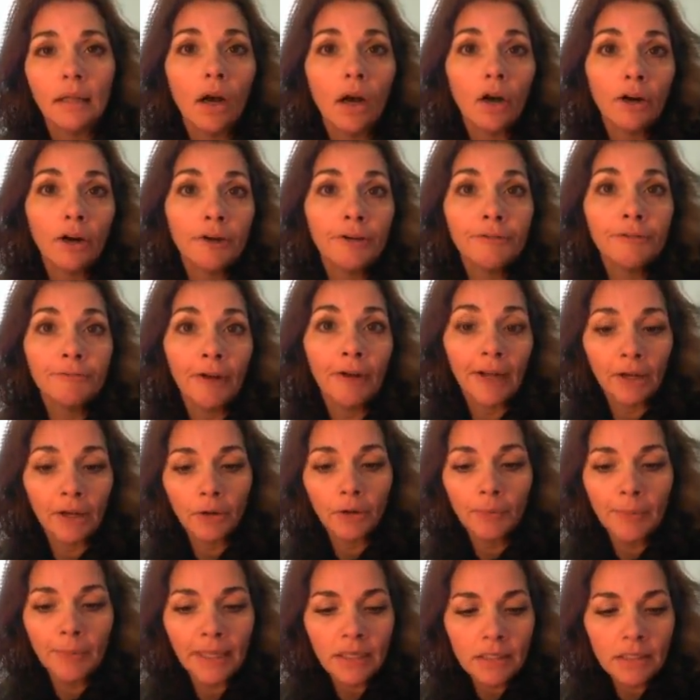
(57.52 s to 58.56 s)
our
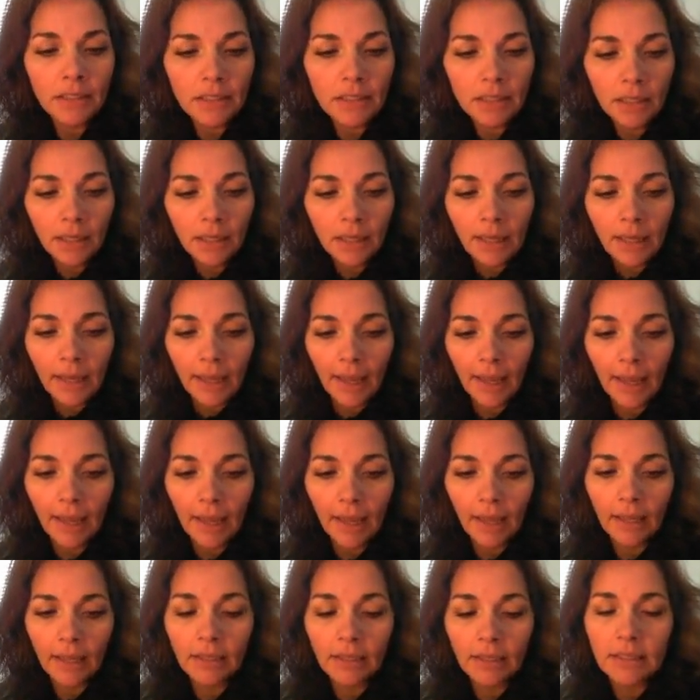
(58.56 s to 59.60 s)
environment,
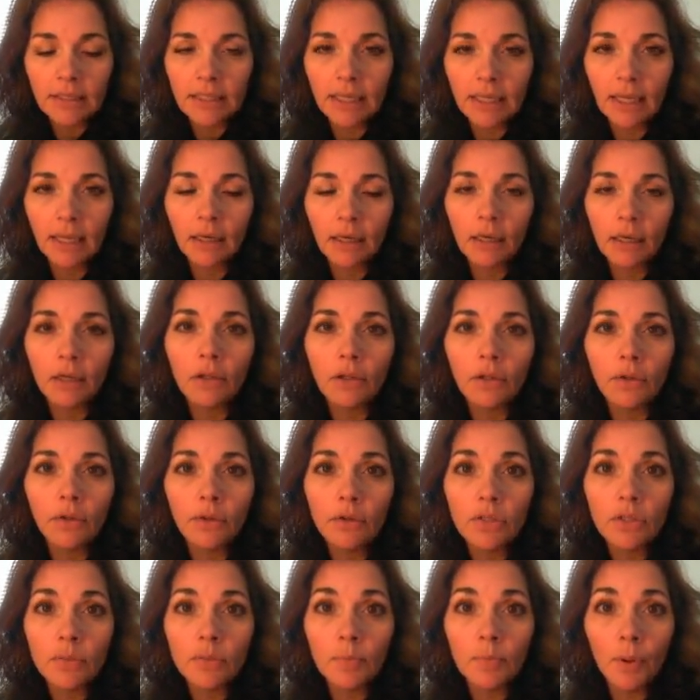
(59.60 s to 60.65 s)
and it
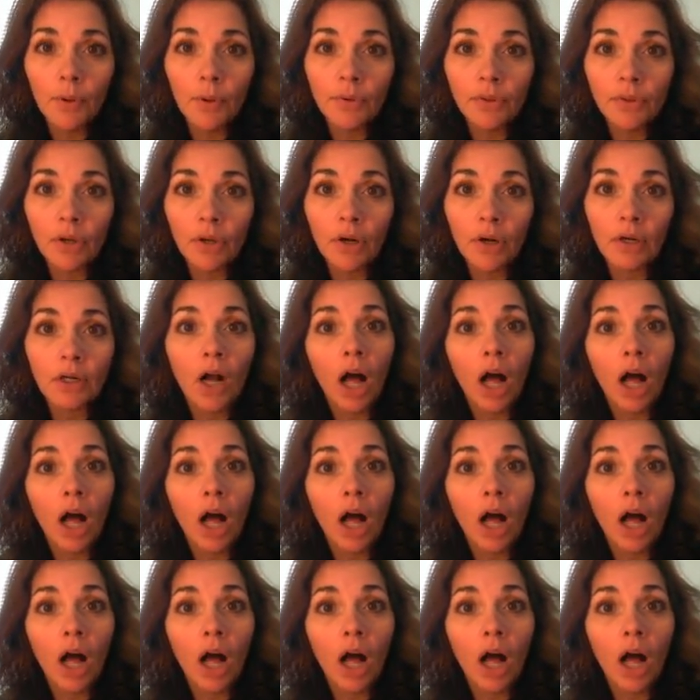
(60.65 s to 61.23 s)
includes both our